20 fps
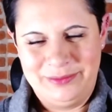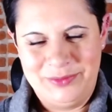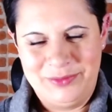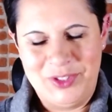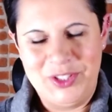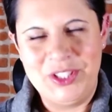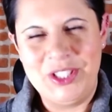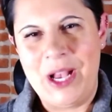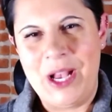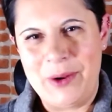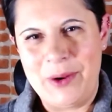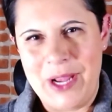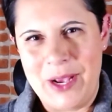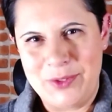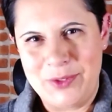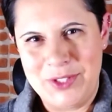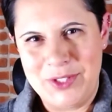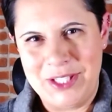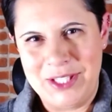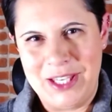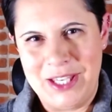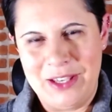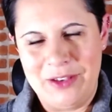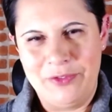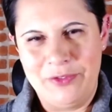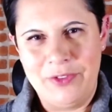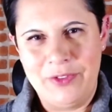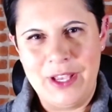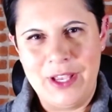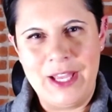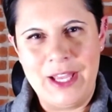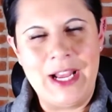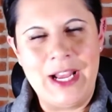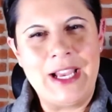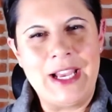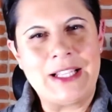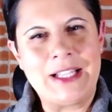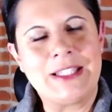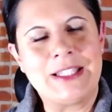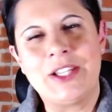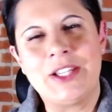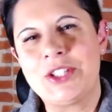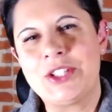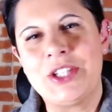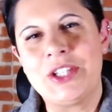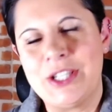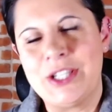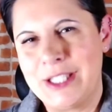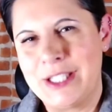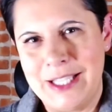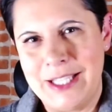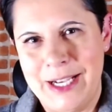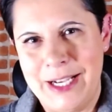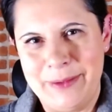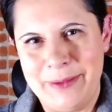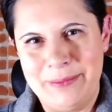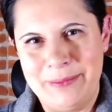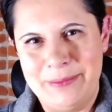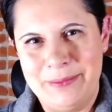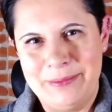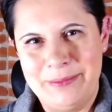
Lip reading: shout outs to give, and I had such a hard time.